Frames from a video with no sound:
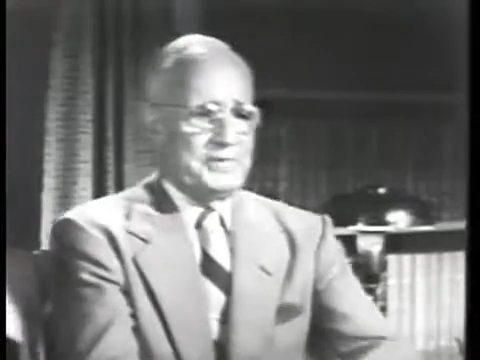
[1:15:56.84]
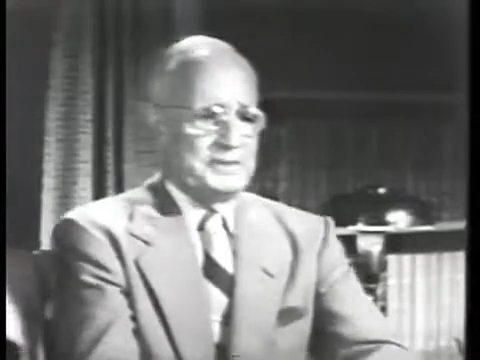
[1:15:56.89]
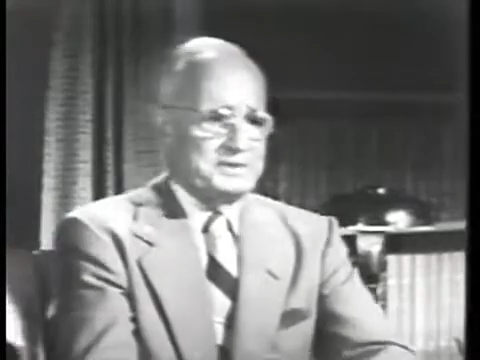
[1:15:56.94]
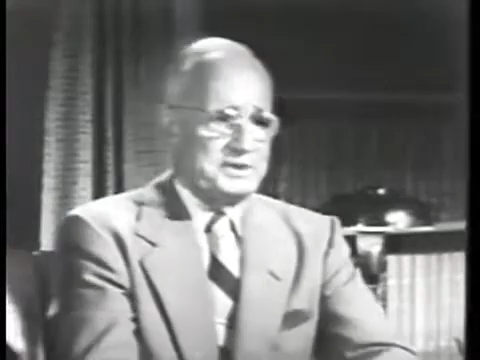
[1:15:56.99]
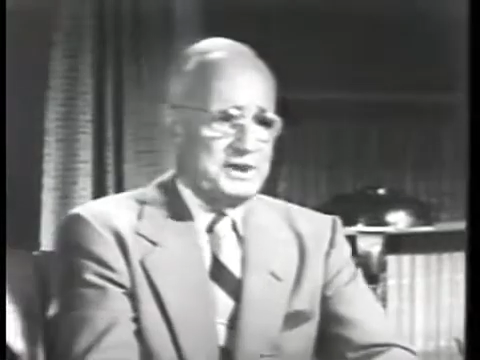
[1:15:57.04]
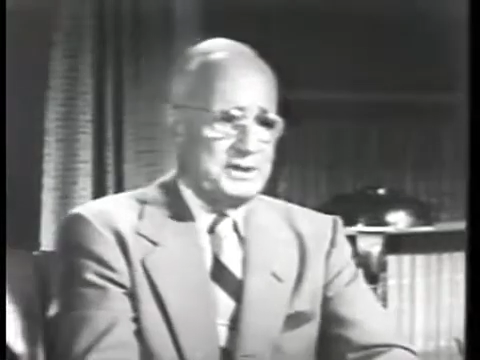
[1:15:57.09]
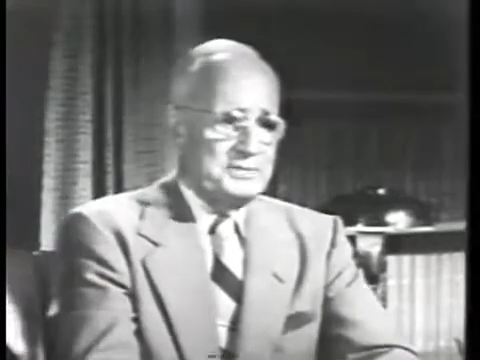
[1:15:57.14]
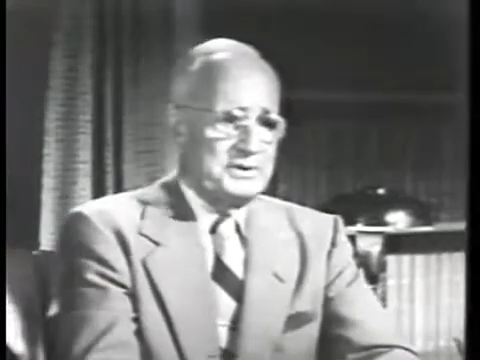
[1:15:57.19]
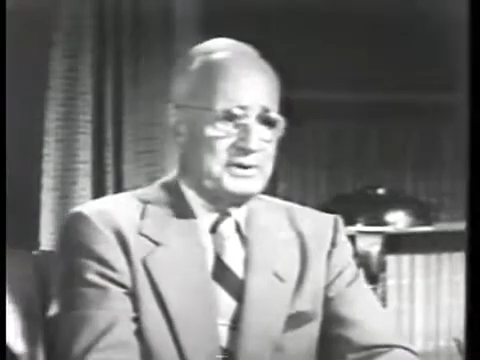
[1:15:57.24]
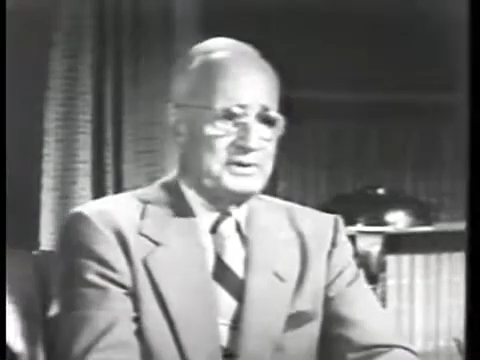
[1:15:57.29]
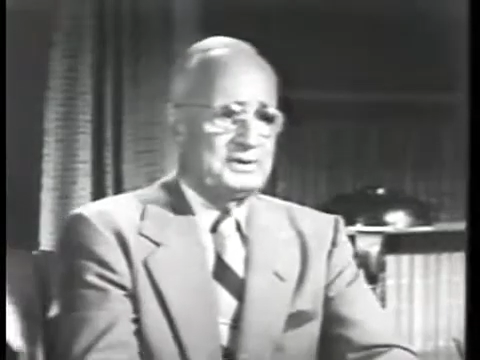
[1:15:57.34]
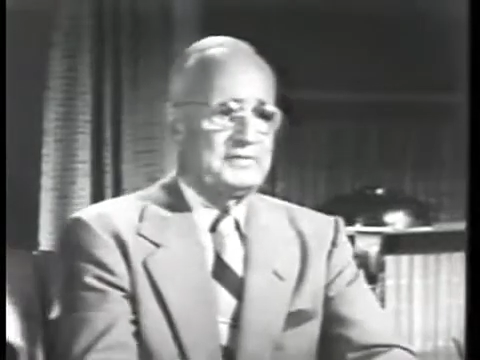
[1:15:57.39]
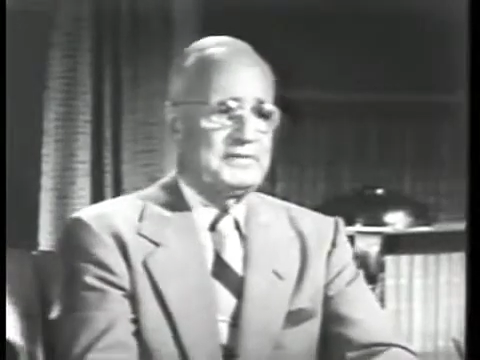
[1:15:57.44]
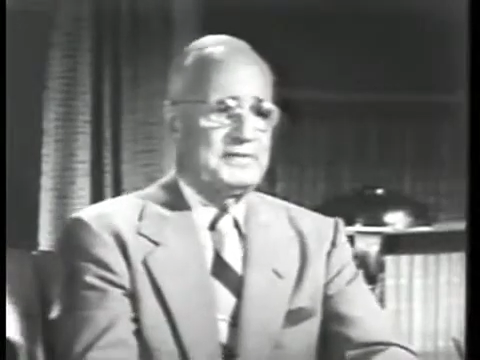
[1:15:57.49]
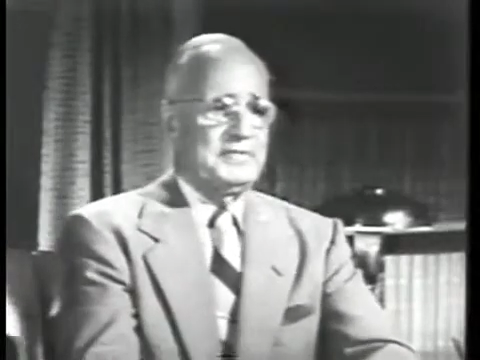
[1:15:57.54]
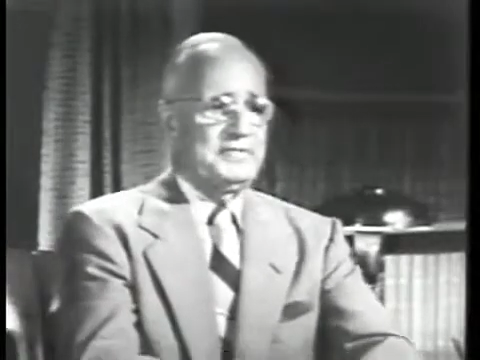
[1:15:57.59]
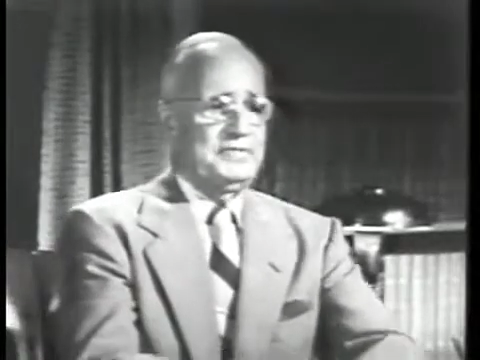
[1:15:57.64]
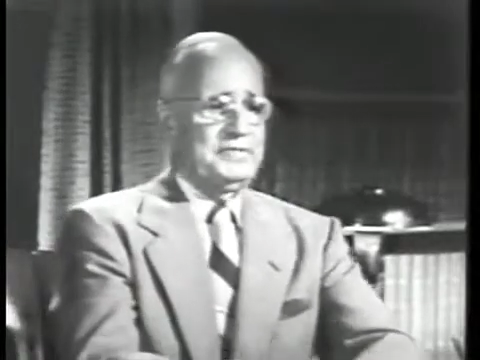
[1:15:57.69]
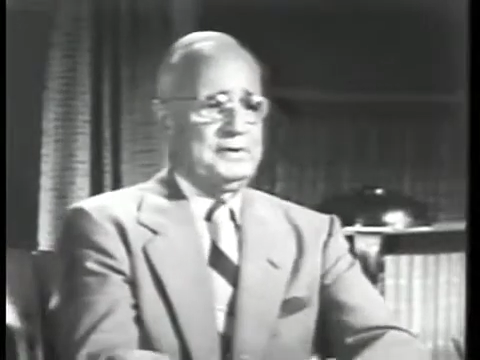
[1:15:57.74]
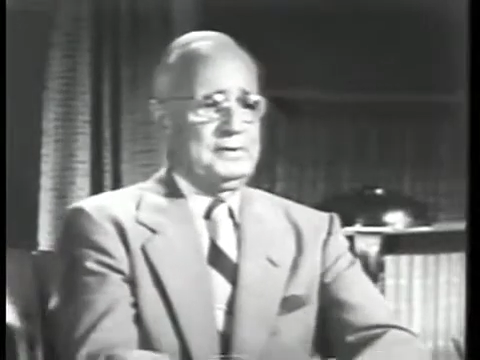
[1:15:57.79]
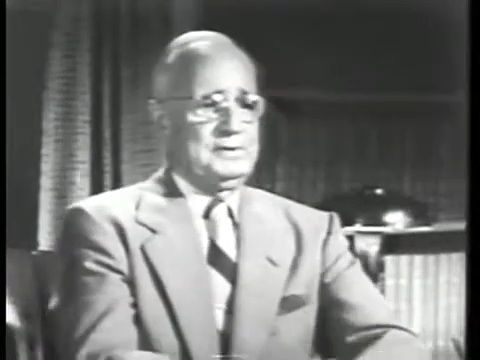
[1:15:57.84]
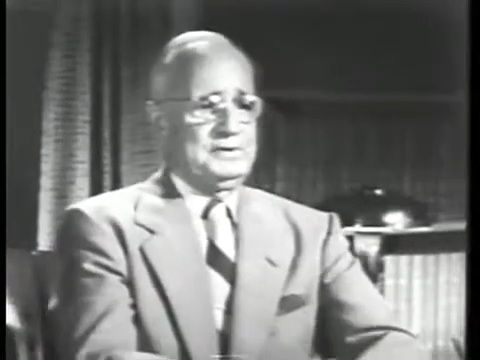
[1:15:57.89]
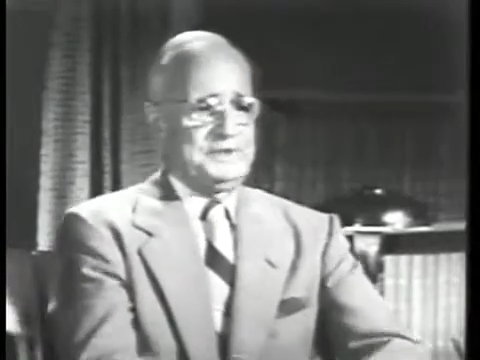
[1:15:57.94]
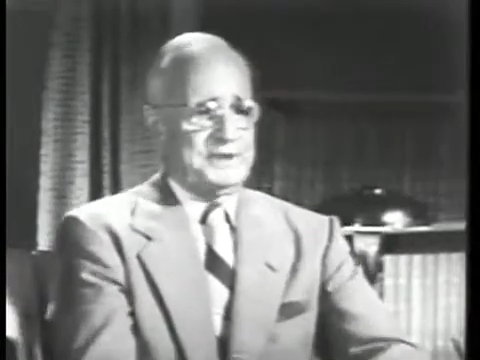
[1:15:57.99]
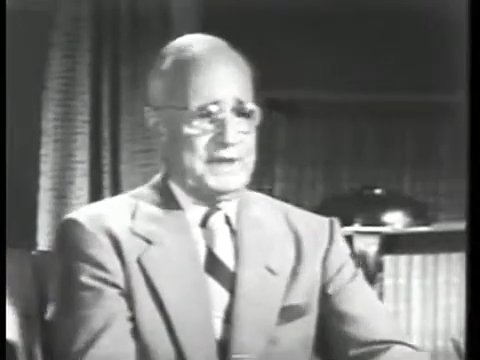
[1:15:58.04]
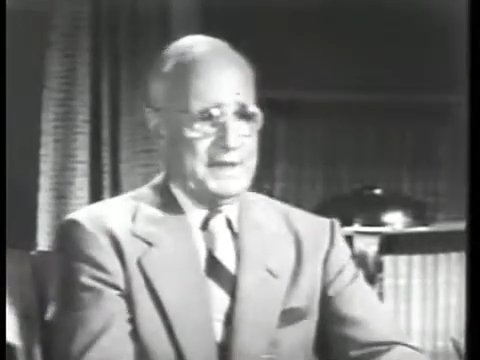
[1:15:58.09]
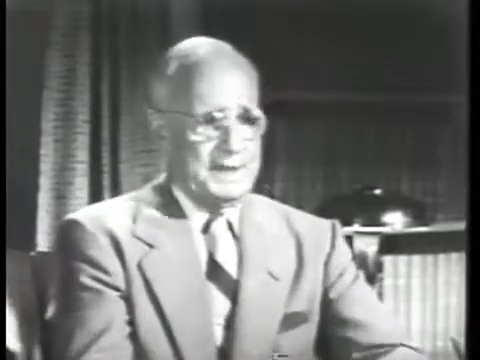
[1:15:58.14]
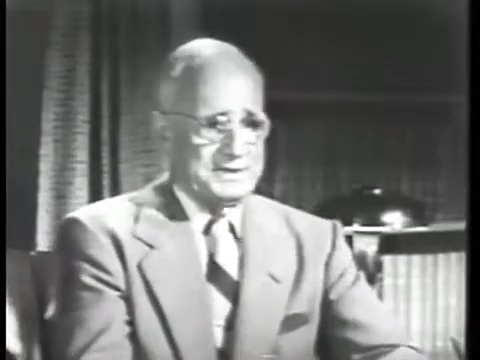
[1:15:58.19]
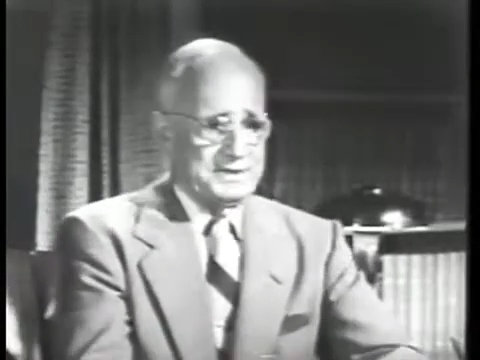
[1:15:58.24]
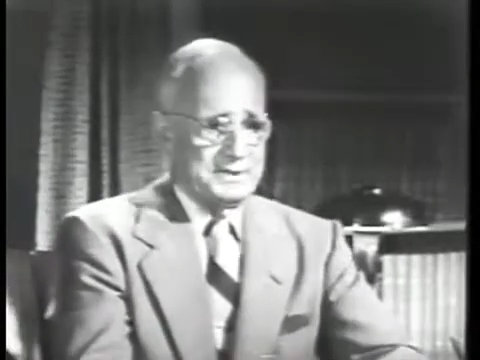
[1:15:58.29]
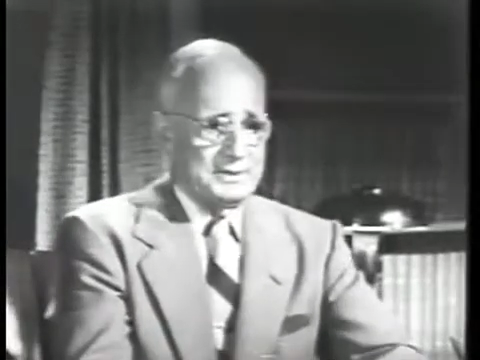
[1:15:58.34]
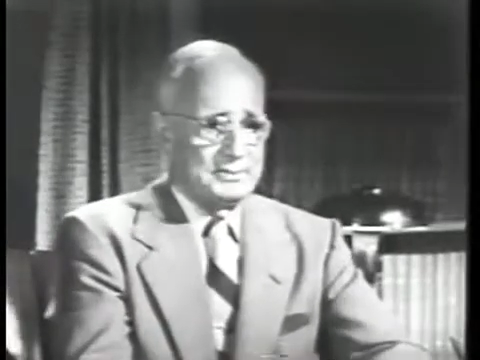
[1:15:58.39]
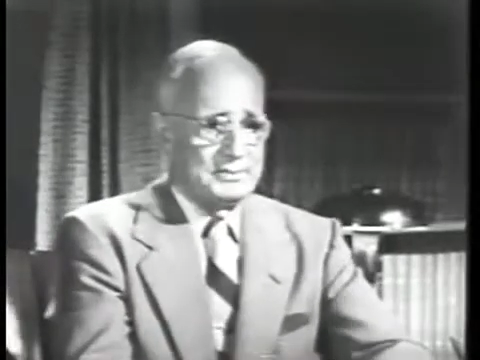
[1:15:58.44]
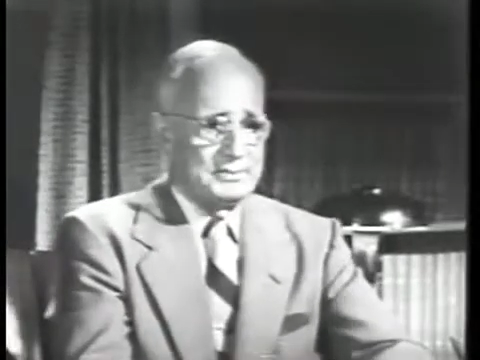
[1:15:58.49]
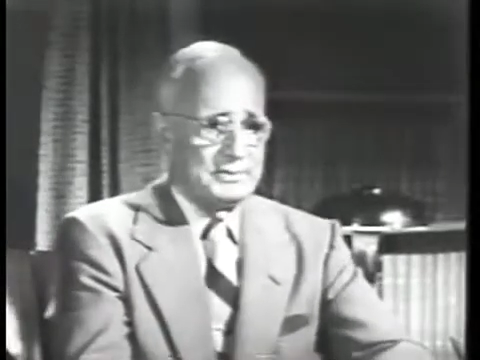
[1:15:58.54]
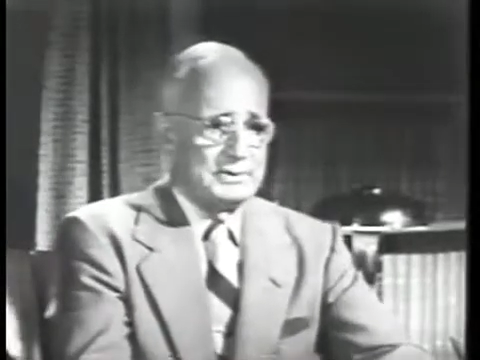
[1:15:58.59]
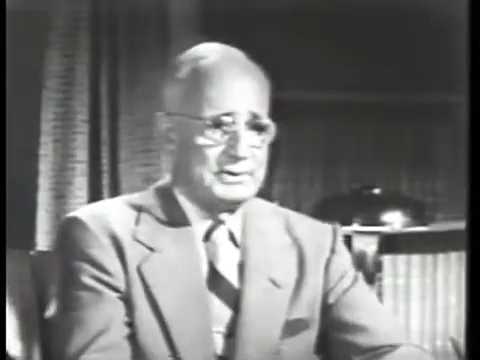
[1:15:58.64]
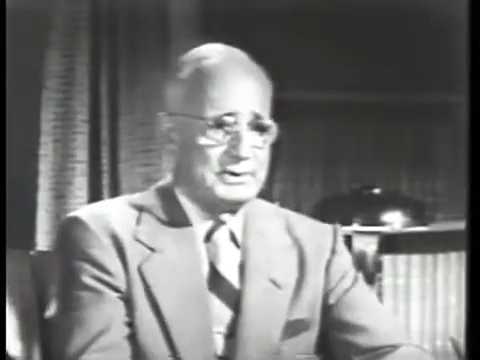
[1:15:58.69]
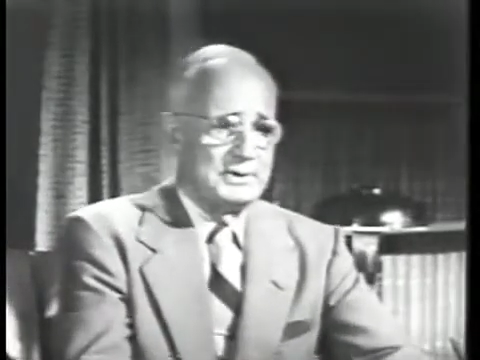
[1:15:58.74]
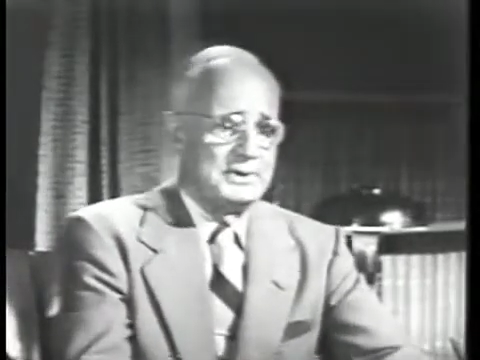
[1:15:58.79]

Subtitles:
the subject of enthusiasm,